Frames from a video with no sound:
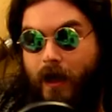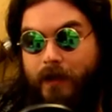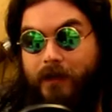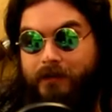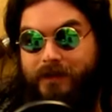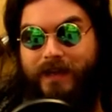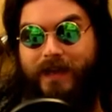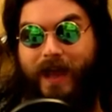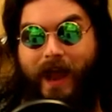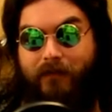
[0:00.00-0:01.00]
I got
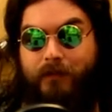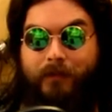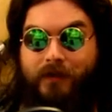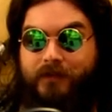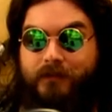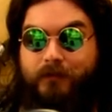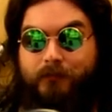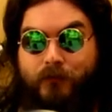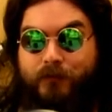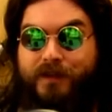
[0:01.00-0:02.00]
the Harry Potter
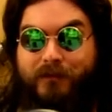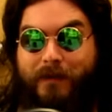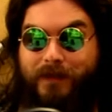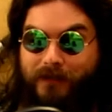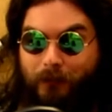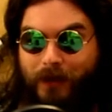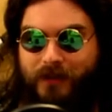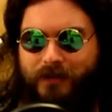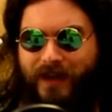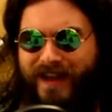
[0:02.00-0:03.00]
movie replica
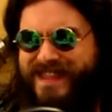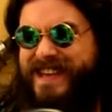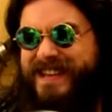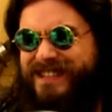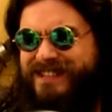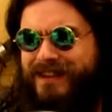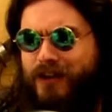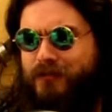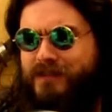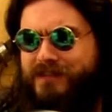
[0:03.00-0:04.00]
wand. I think it's
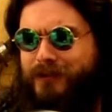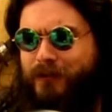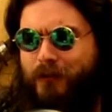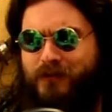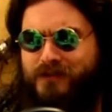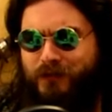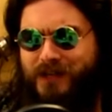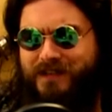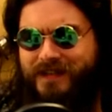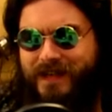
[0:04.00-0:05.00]
Horace Slughorn's
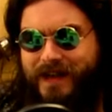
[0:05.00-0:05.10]
wand.